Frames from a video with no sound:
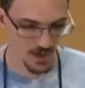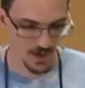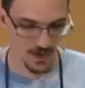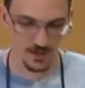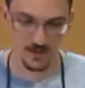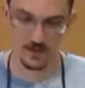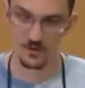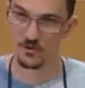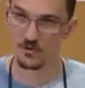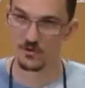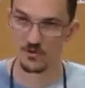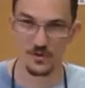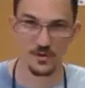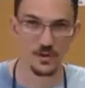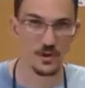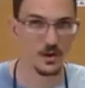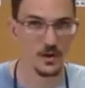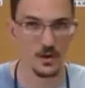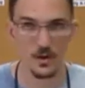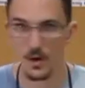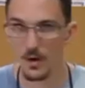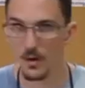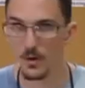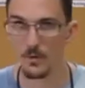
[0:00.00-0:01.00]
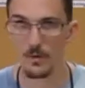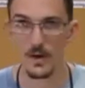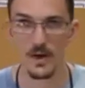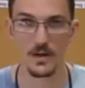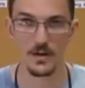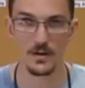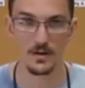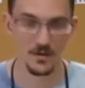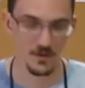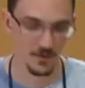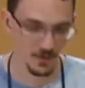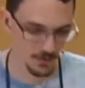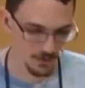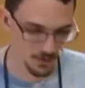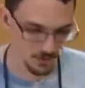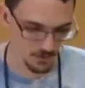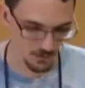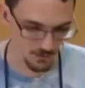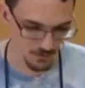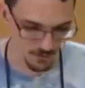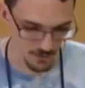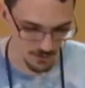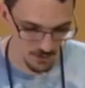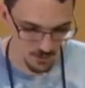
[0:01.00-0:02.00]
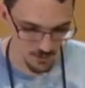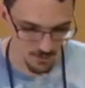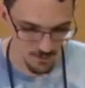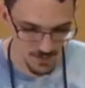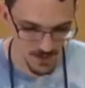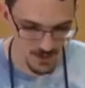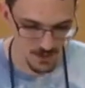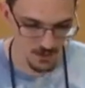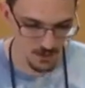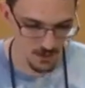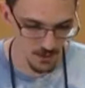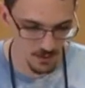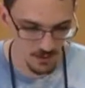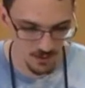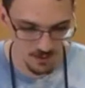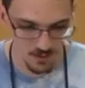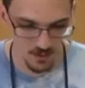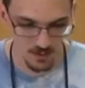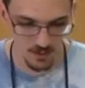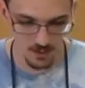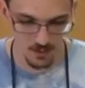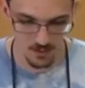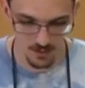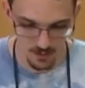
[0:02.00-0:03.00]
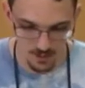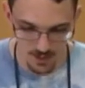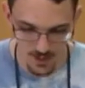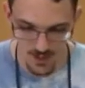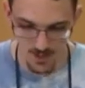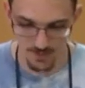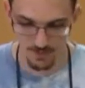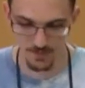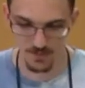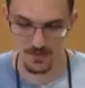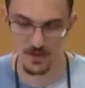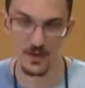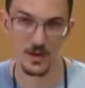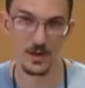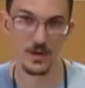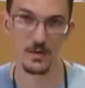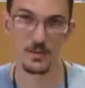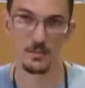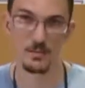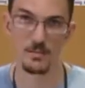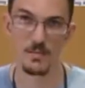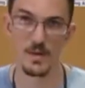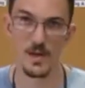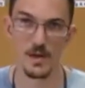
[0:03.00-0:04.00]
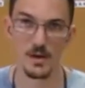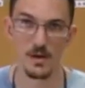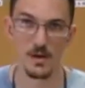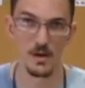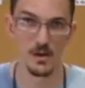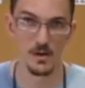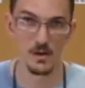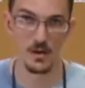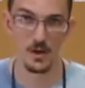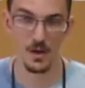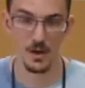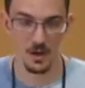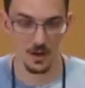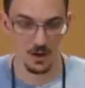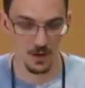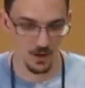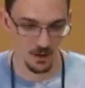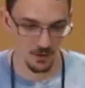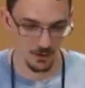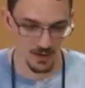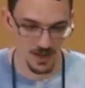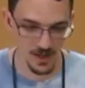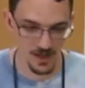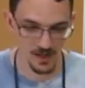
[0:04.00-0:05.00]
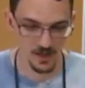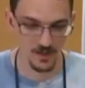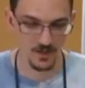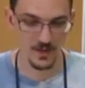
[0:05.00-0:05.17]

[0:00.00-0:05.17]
And then you're just going to go around in a circle. So middle, opposite, middle, okay?